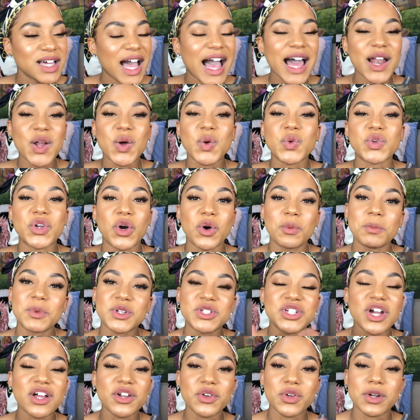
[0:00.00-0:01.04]
I don't know,
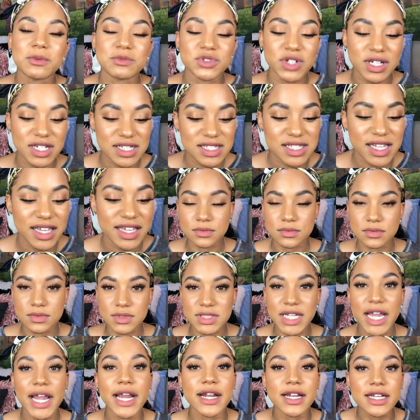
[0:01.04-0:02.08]
but y'all know what I'm trying to say.
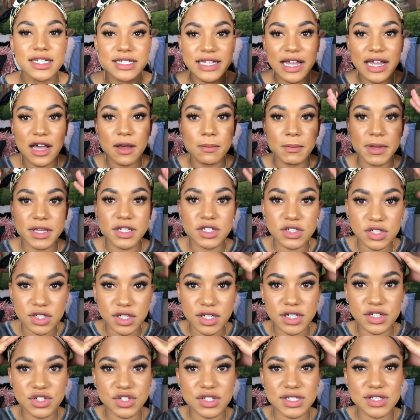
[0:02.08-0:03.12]
Tying it down, make sure
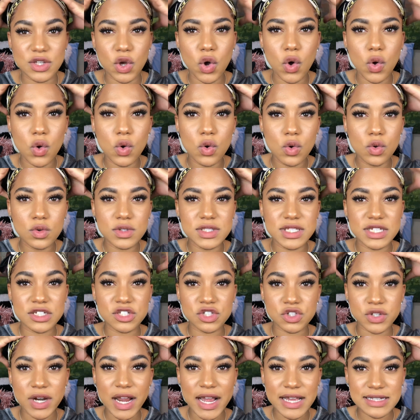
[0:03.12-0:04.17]
it just holds and
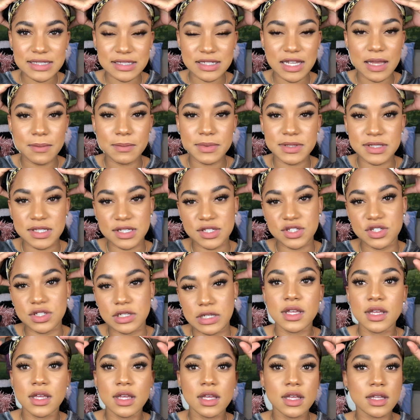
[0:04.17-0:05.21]
dries in that position,
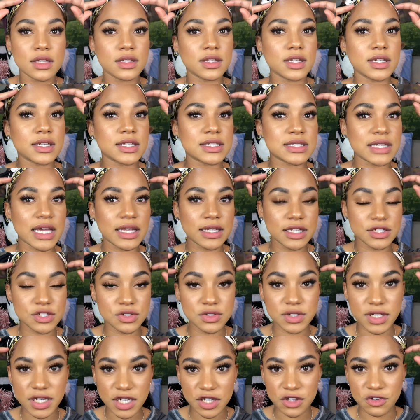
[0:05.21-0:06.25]
the design that you
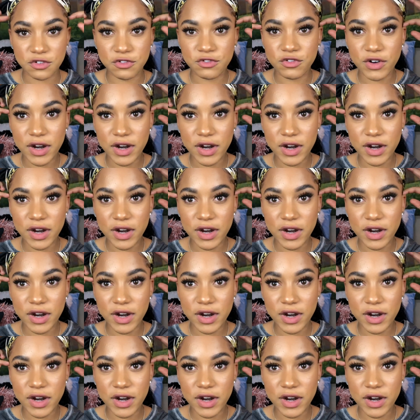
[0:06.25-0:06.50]
did in the